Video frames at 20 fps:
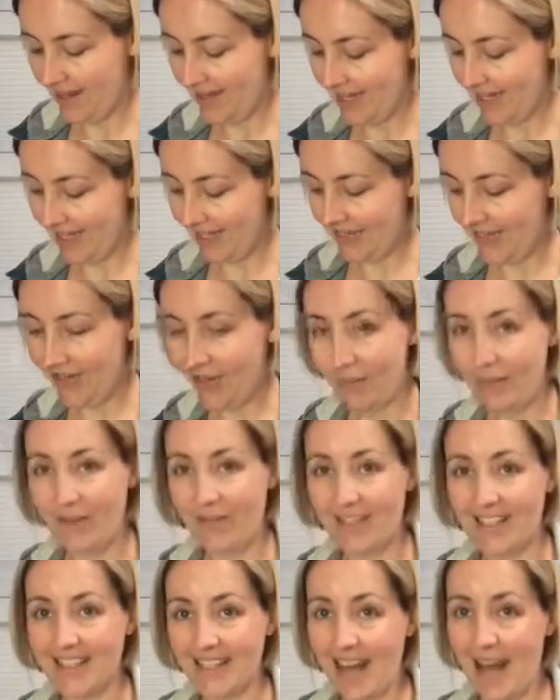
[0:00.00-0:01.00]
Then give it a bit
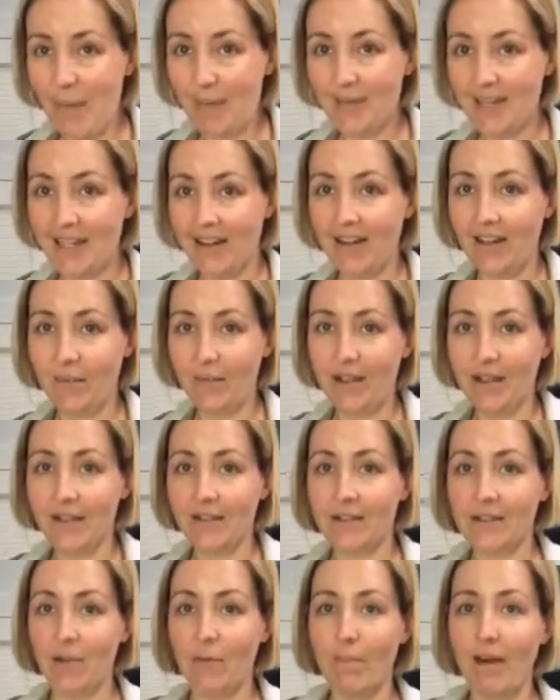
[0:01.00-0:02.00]
of a tap down on the bench,
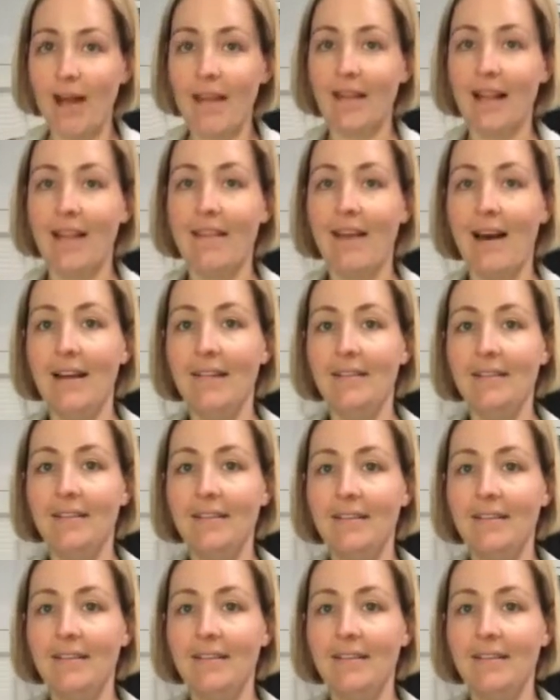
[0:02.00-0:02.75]
so about like that.